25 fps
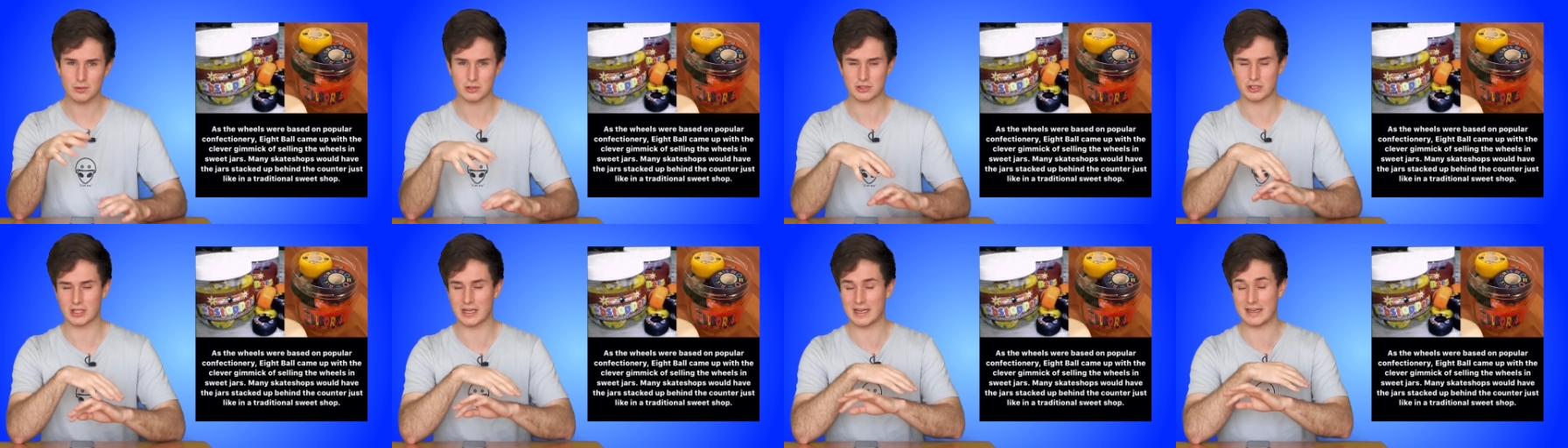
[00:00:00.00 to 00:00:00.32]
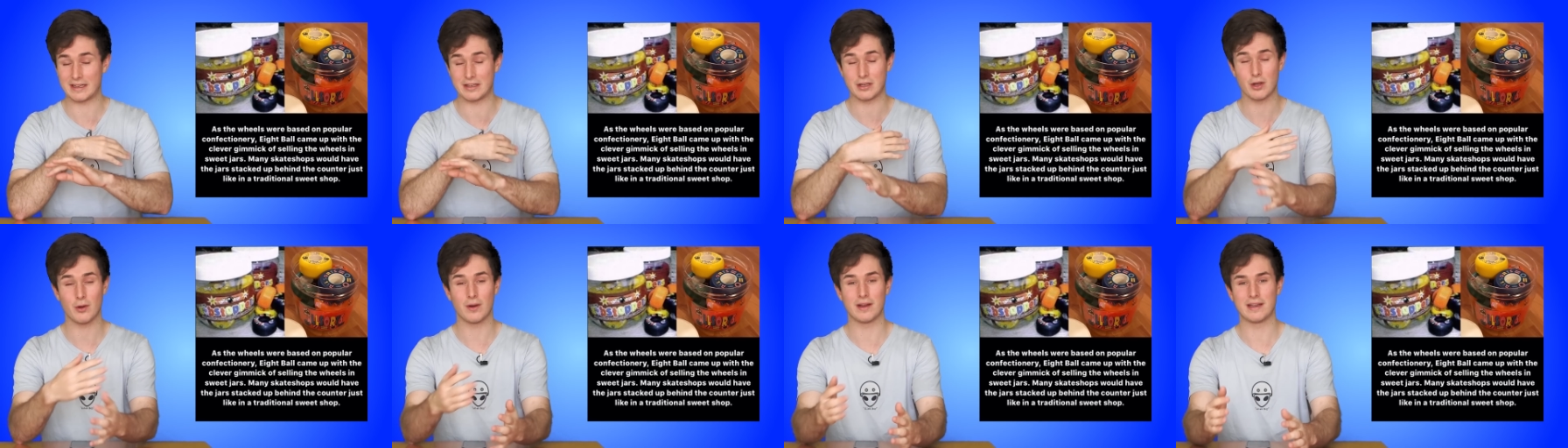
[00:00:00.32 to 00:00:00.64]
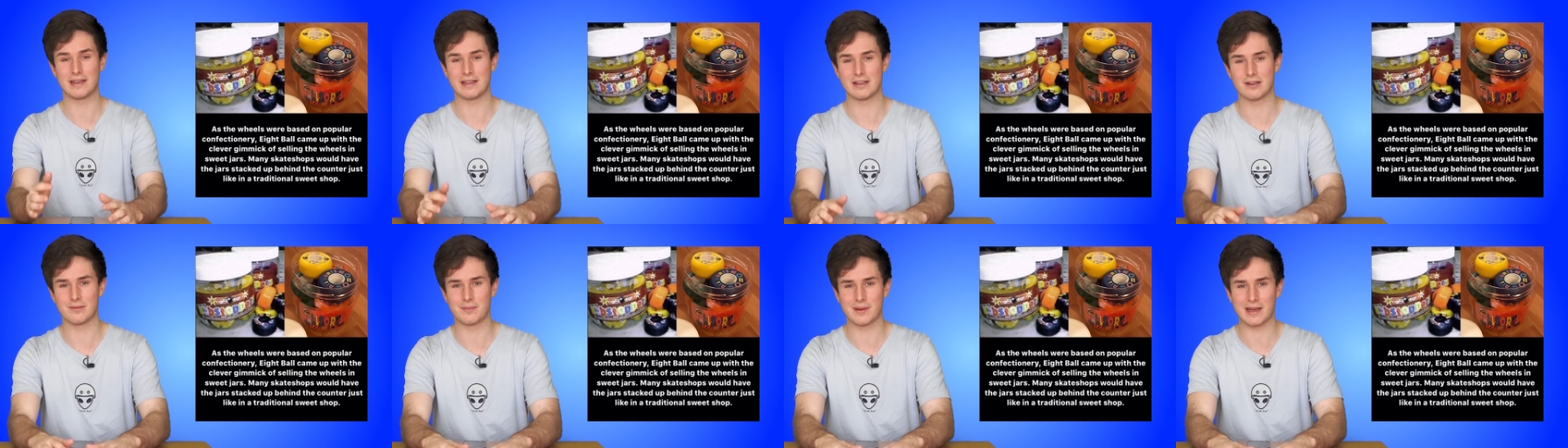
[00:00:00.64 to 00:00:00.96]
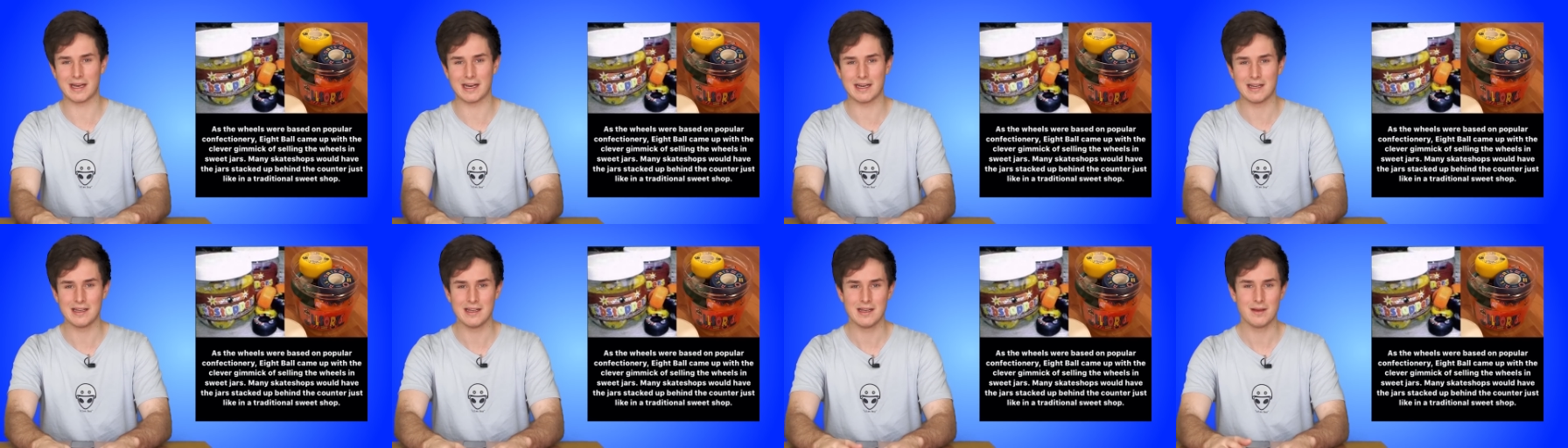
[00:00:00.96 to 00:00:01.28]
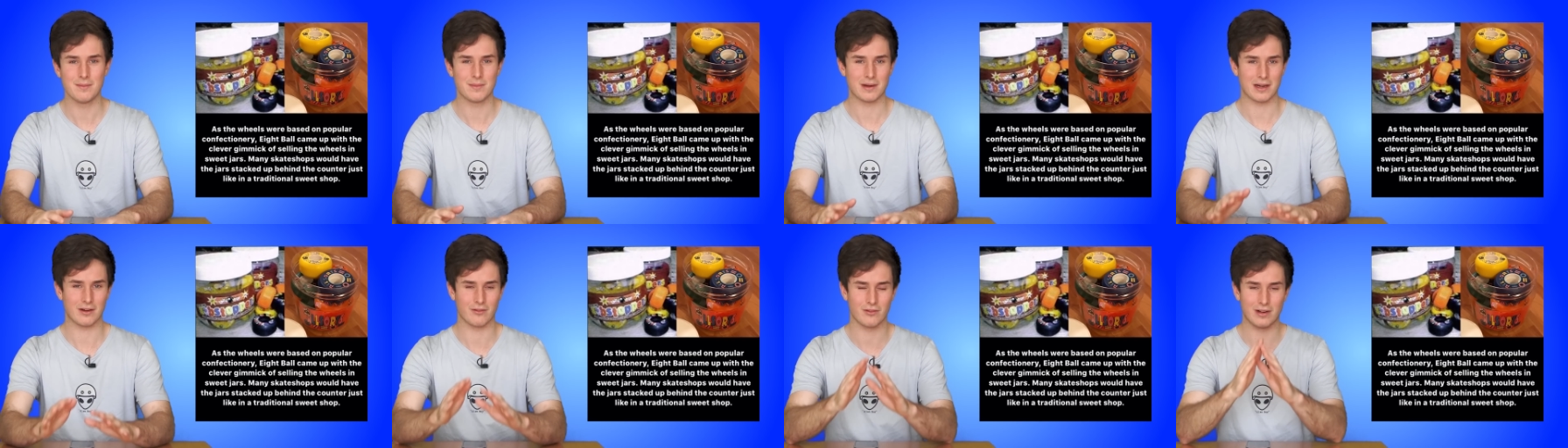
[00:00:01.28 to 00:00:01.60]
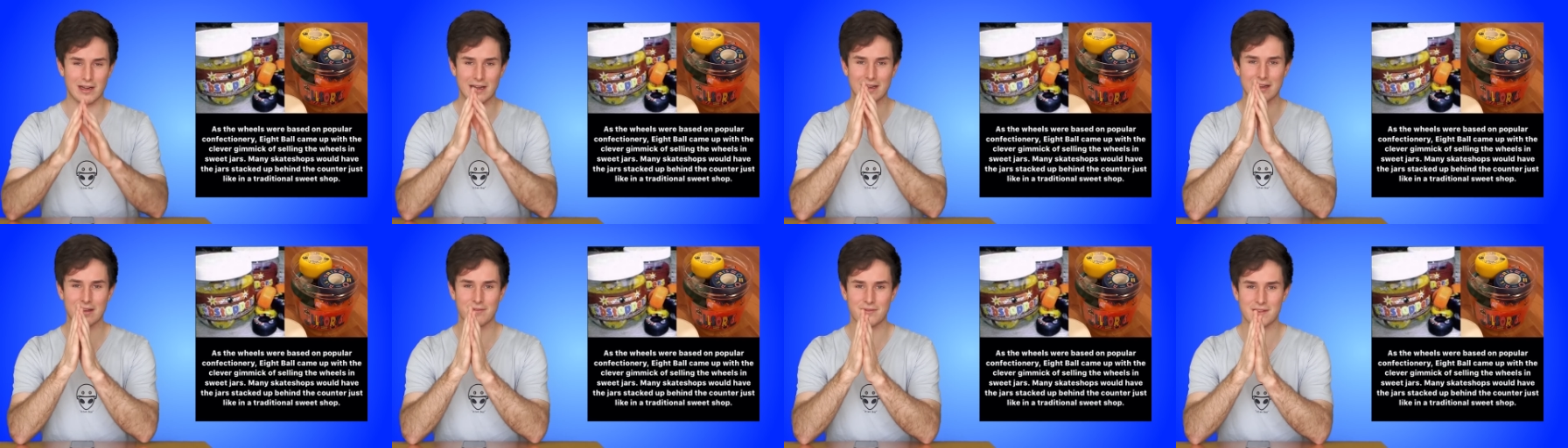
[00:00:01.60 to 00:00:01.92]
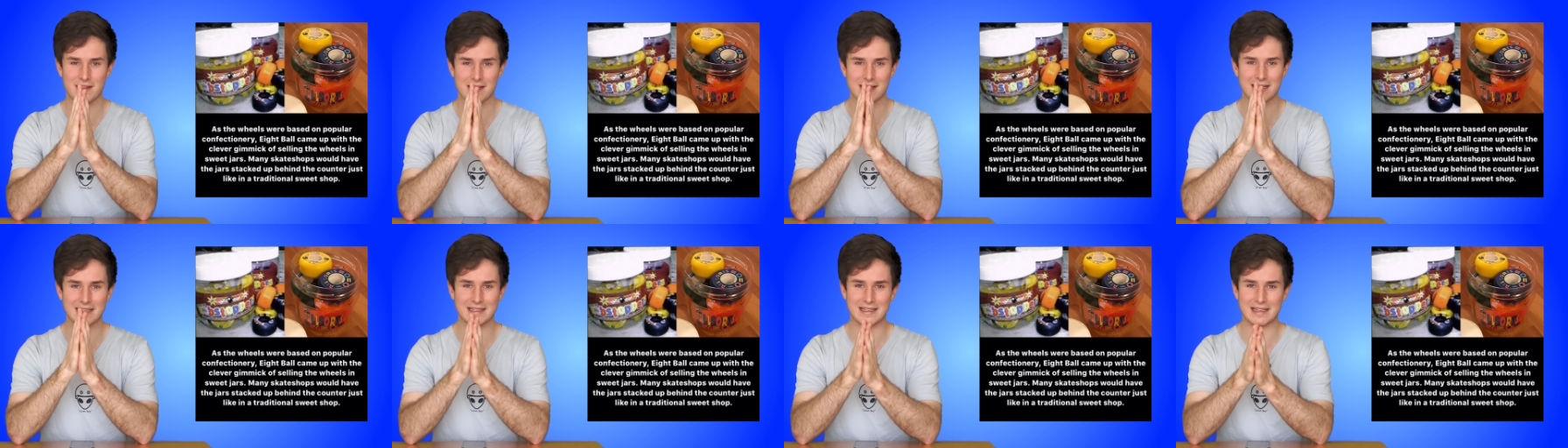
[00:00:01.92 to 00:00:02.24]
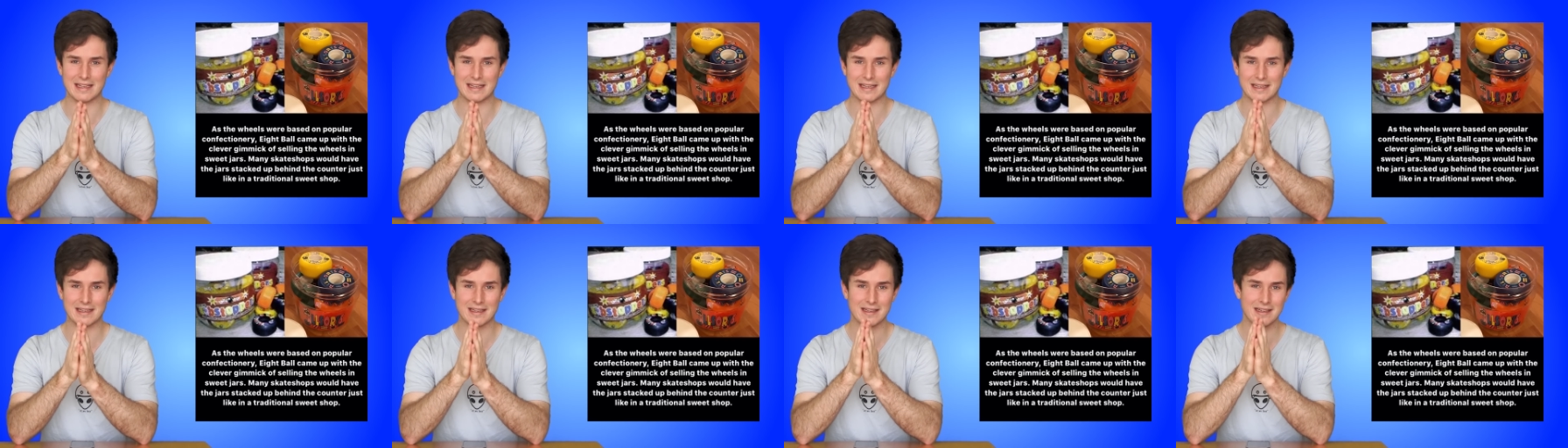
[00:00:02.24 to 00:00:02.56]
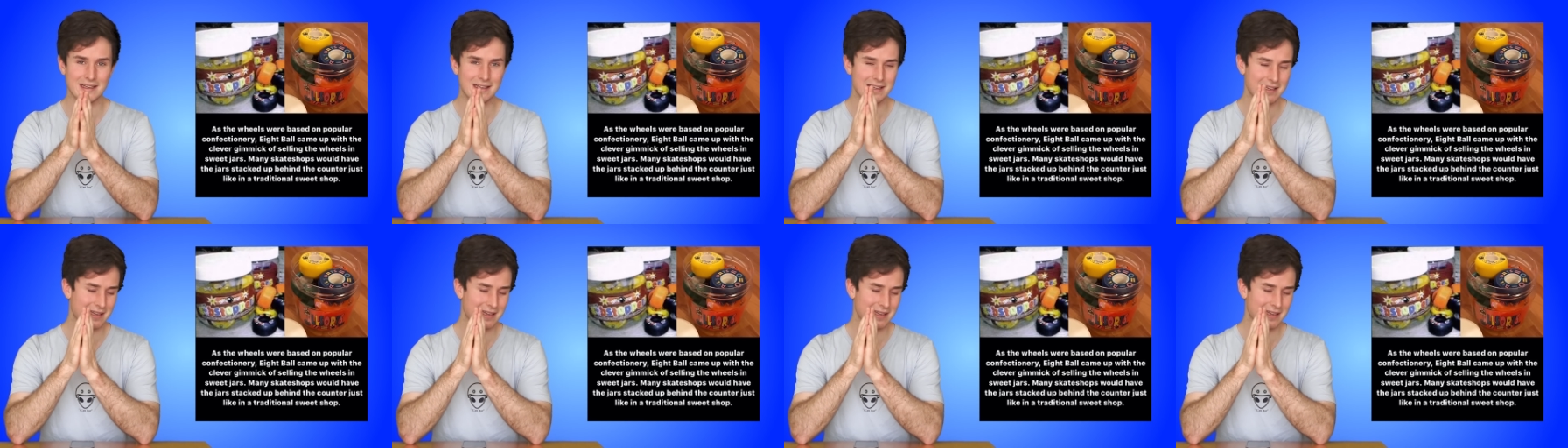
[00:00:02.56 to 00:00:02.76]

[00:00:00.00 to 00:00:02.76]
which I had no idea about, but I really love the idea,